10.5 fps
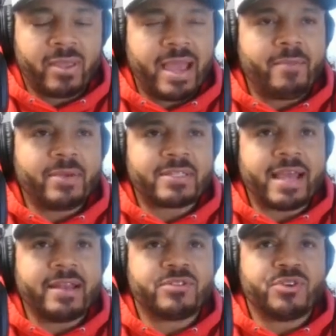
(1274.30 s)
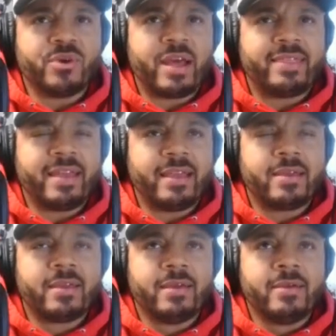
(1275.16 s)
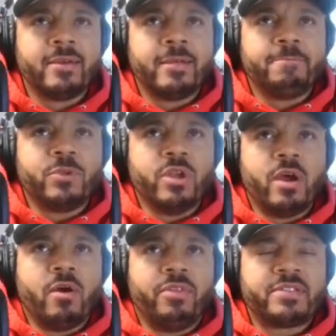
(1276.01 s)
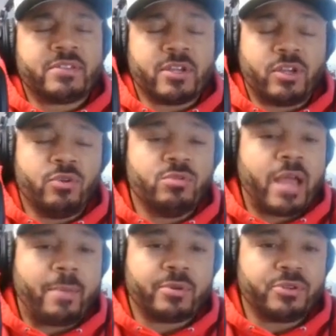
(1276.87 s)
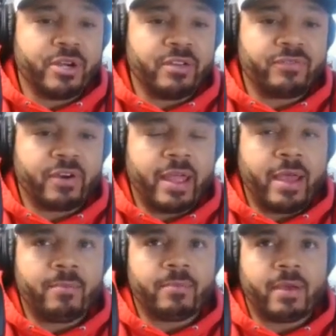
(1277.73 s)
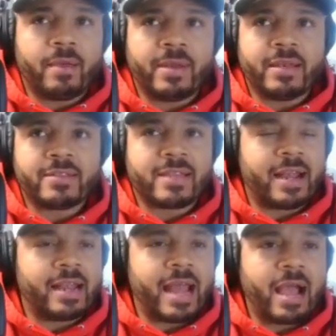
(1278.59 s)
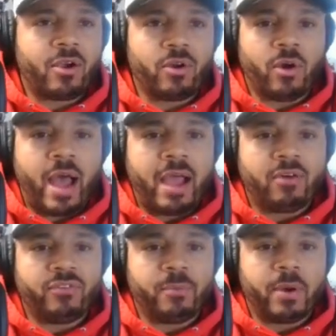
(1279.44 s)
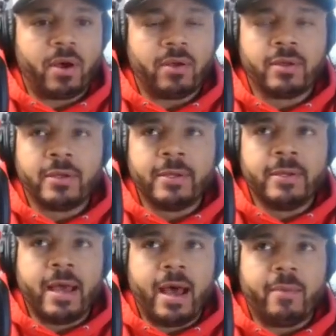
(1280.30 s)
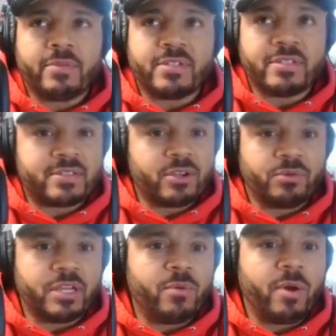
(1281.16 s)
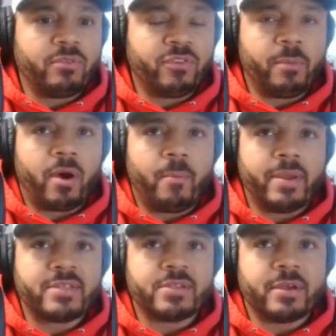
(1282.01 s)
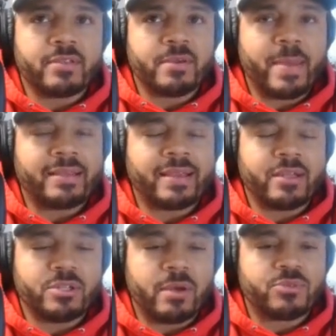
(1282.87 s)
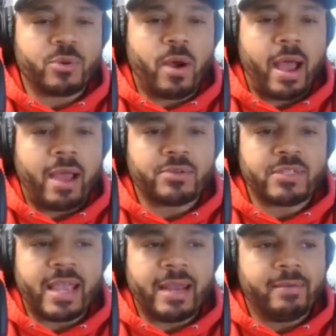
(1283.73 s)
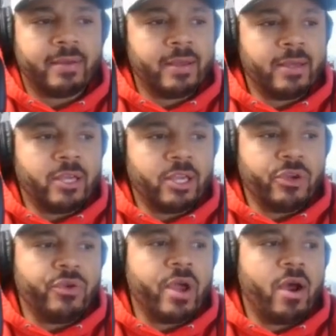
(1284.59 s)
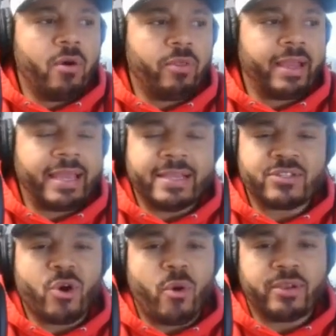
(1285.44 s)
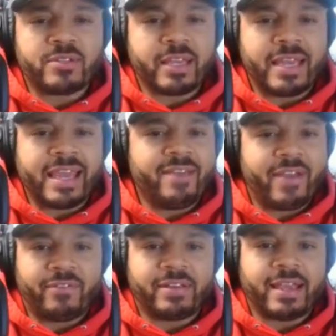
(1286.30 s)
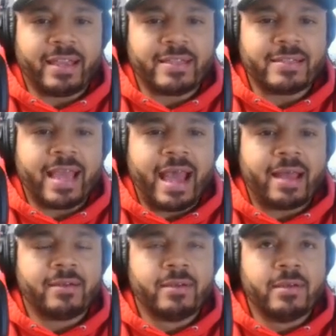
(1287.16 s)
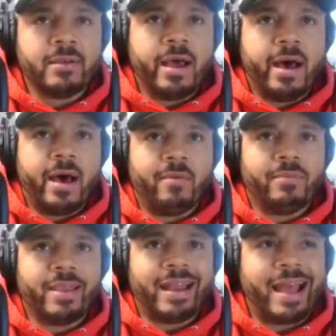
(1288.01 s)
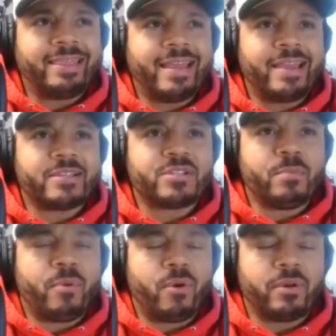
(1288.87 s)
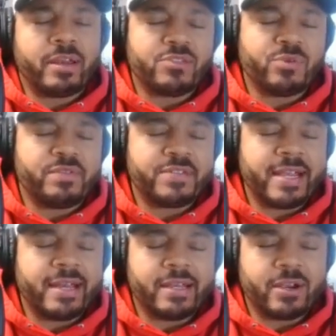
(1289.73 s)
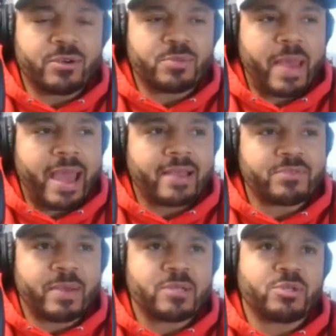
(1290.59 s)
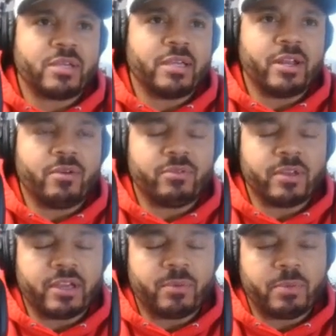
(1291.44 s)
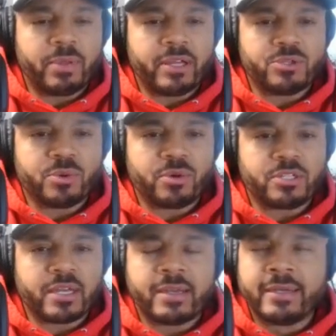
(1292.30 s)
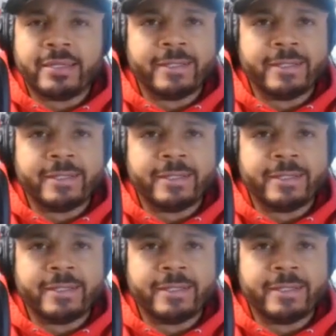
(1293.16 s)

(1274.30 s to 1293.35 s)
Yeah, I'm excited too. I think, this is a huge opportunity for him. I mean, it's not a knock on Ohio football. It's still D1 football, but to make that jump to Ohio State, like he's going to give everything he's got. And I think it's important, as we've seen in years past, especially, the year we played Georgia,